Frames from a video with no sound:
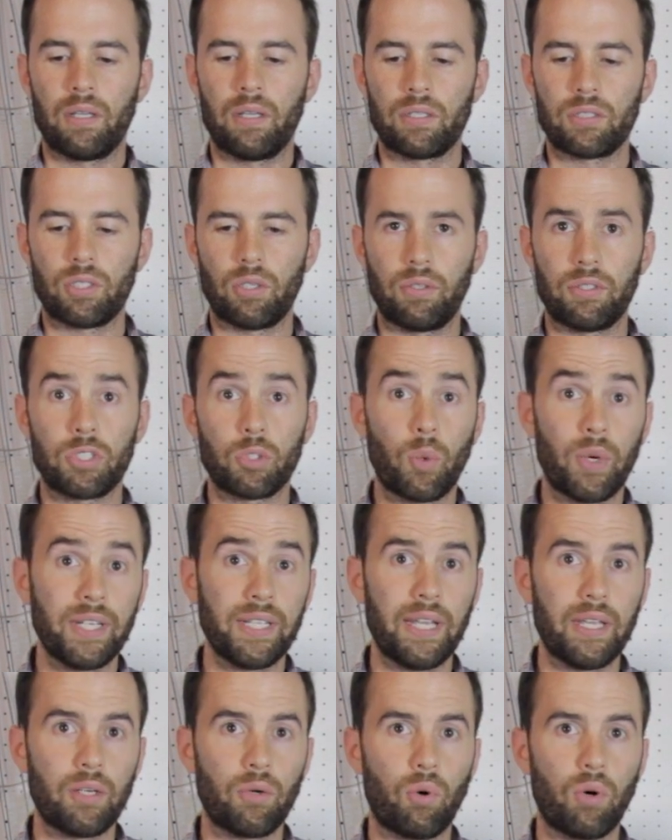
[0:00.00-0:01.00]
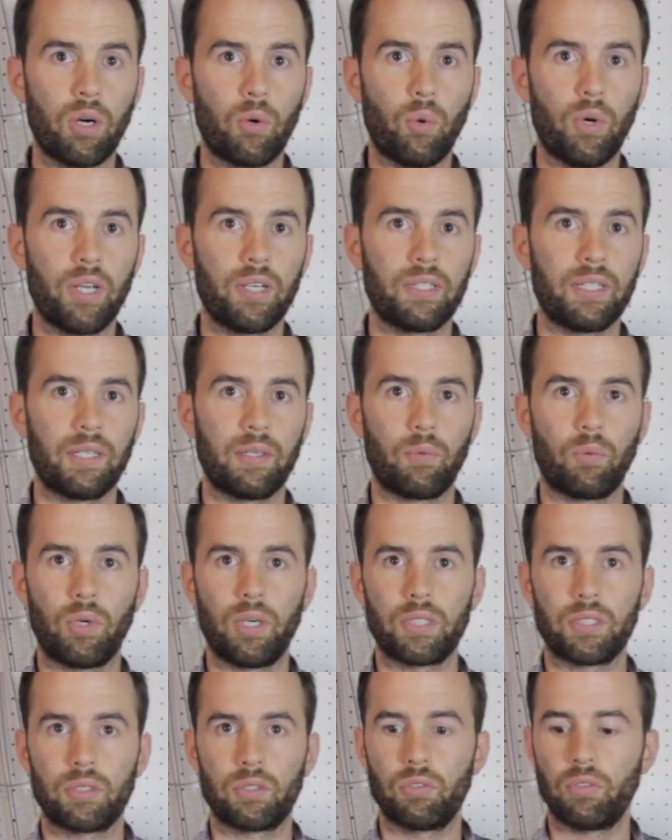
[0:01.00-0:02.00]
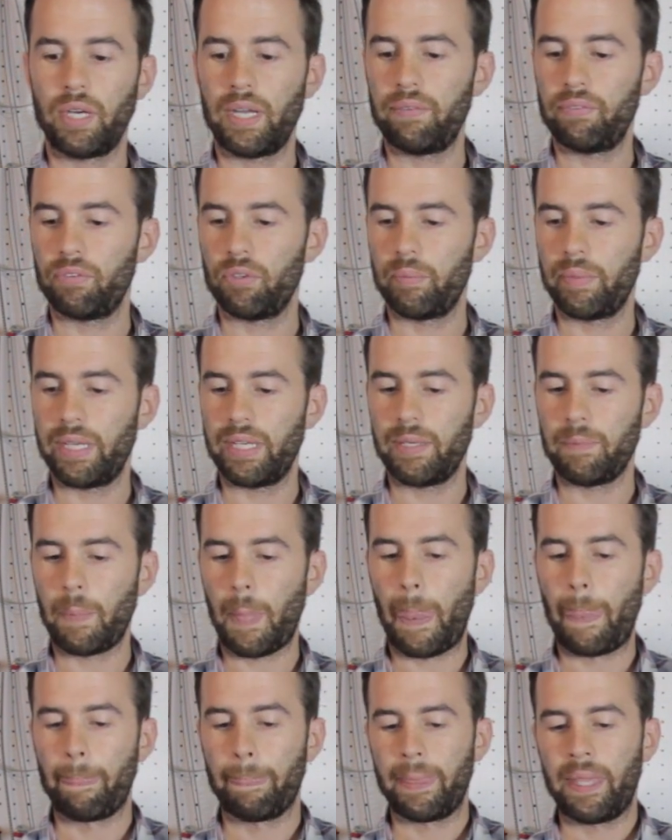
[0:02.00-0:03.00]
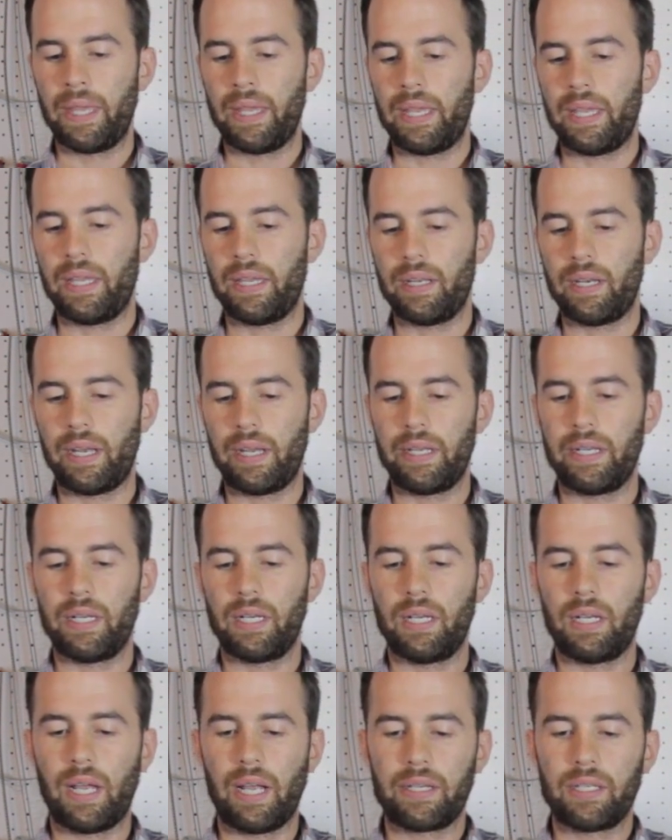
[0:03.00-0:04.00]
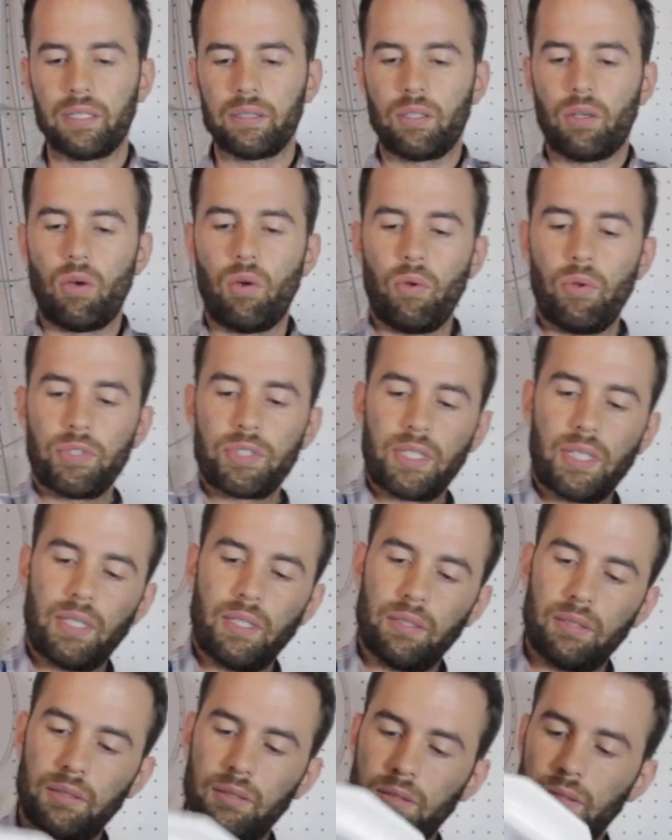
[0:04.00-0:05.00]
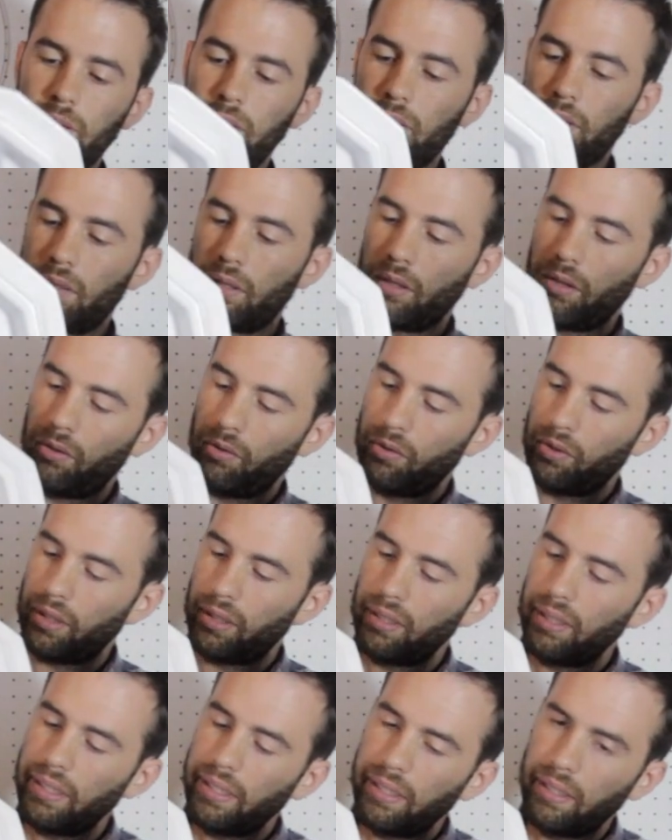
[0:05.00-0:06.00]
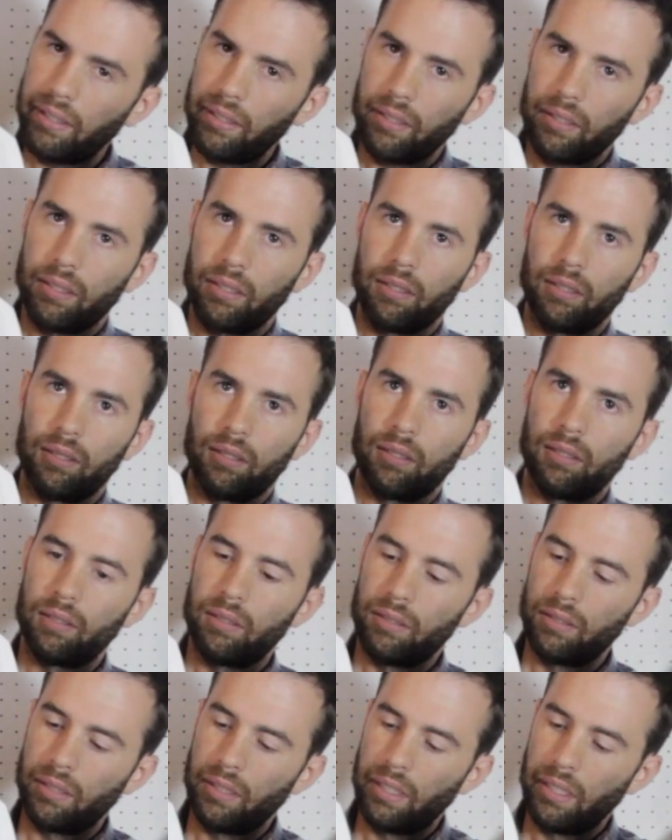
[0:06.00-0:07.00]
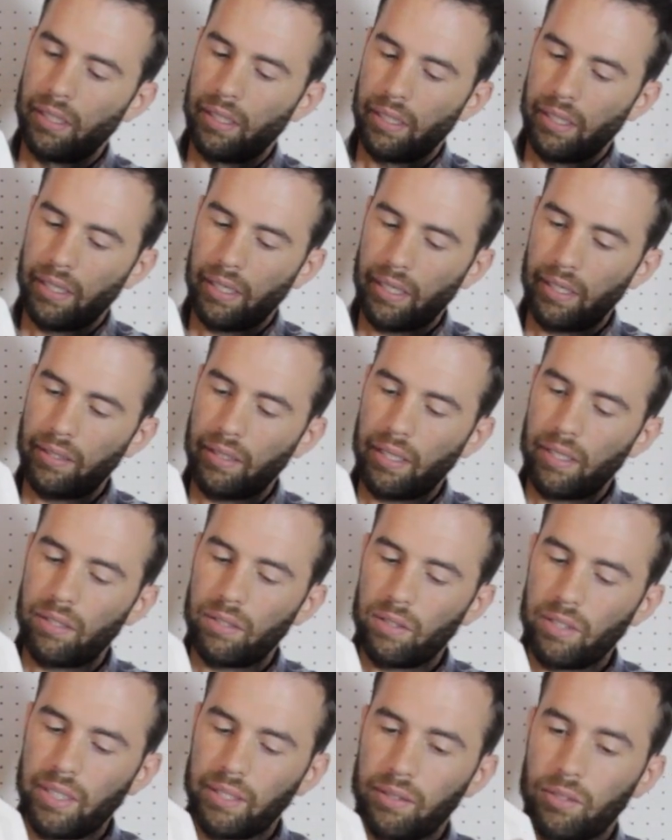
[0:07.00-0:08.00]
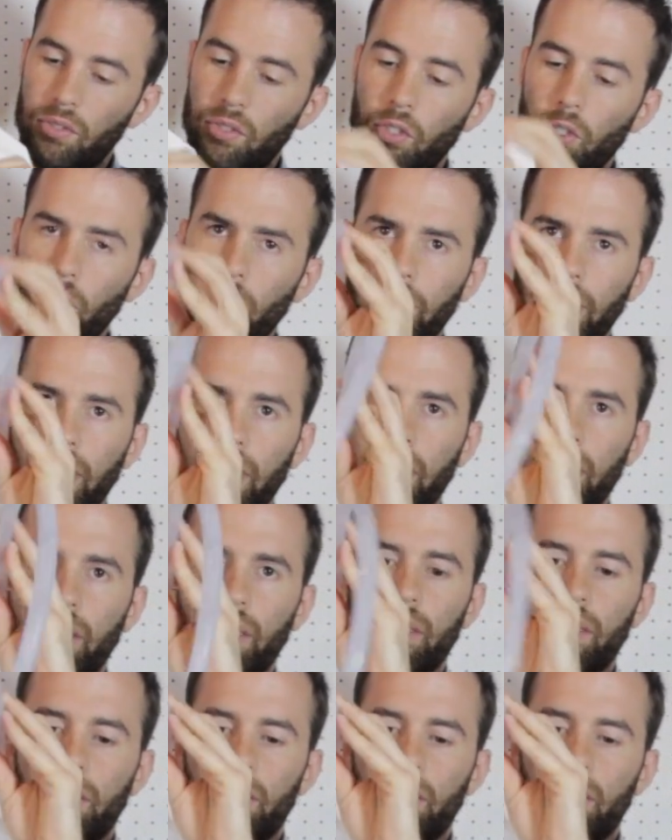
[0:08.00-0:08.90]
So this 28 quart one worked great for me, and I cut the holes in it through the lid, and then you get the tubing